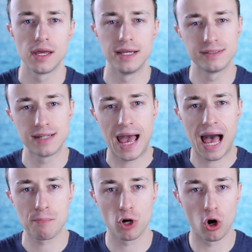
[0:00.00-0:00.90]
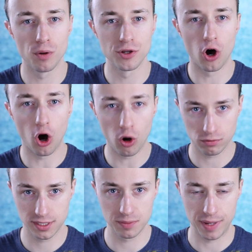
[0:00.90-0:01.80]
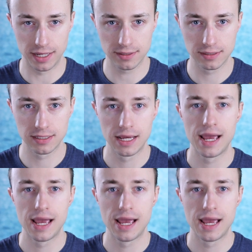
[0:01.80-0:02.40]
is an app called AltSpace.